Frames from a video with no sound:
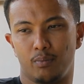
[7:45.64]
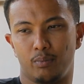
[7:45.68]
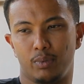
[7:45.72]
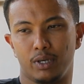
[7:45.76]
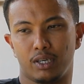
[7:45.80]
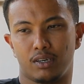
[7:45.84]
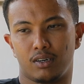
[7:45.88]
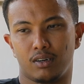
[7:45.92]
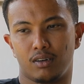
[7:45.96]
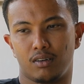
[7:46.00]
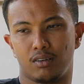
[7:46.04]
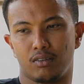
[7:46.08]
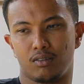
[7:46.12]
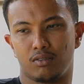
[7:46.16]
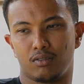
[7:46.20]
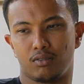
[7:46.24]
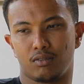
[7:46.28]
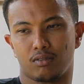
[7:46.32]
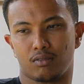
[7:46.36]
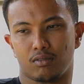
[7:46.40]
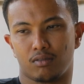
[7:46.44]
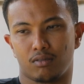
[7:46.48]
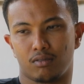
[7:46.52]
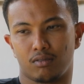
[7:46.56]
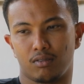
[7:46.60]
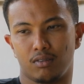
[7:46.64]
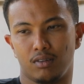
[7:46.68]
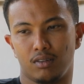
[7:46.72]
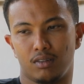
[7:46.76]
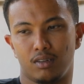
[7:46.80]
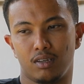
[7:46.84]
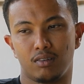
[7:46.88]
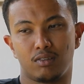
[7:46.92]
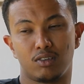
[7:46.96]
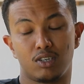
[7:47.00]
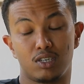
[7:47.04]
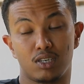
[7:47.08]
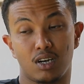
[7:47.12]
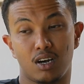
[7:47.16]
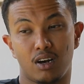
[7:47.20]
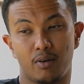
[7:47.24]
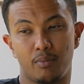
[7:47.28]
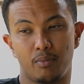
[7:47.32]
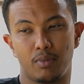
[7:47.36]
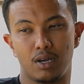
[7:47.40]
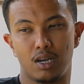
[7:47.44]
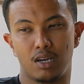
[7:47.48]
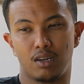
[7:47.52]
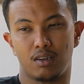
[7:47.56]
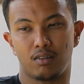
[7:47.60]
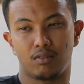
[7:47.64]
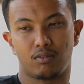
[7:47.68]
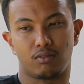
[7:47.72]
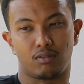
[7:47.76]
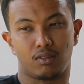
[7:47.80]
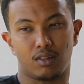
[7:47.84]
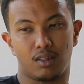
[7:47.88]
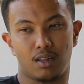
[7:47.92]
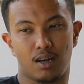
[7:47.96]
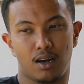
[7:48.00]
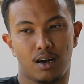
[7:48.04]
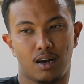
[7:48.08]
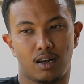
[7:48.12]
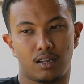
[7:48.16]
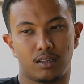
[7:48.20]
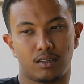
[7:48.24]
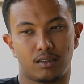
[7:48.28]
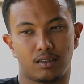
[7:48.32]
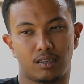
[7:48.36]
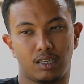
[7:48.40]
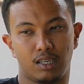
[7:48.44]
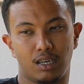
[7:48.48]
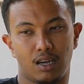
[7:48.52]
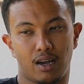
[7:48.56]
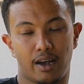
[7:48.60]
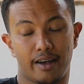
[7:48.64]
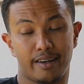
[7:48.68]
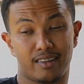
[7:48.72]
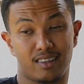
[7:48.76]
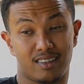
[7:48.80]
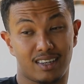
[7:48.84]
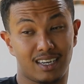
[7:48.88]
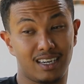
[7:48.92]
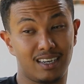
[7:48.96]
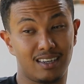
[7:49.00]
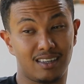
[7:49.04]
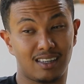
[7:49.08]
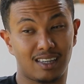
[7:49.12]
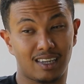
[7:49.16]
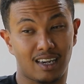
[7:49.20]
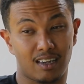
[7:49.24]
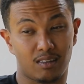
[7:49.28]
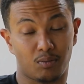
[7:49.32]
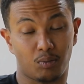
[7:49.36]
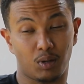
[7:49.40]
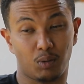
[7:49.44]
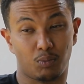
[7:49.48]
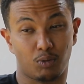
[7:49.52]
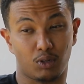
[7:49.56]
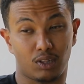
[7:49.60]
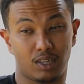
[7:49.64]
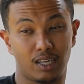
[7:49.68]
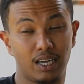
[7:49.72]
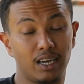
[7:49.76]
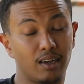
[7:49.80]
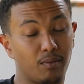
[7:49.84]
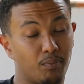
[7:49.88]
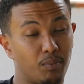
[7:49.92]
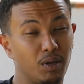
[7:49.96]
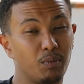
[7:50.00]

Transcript: because this job is not as easy as people think.